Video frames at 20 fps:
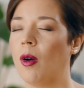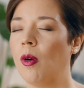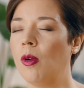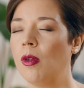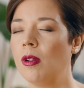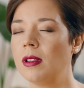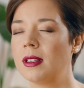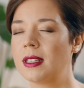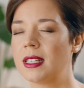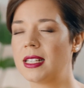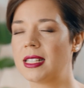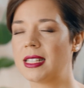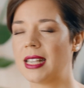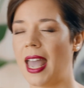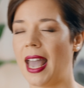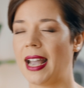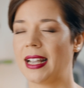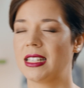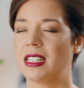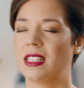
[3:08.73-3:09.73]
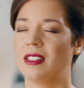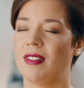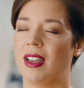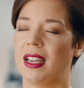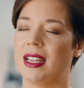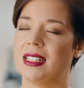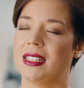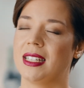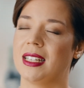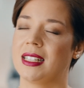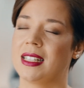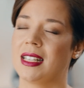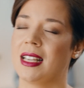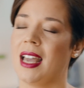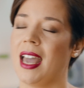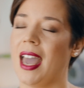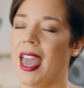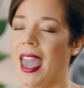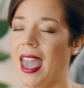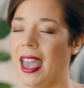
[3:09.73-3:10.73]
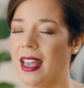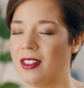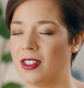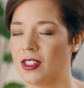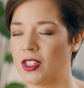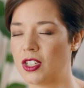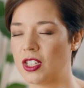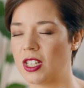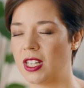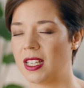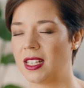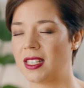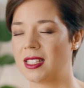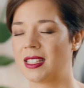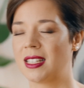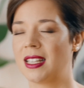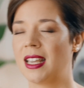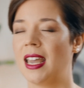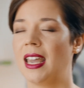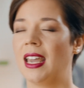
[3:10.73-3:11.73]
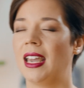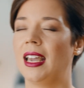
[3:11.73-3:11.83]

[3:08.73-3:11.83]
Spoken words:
all these activated energies.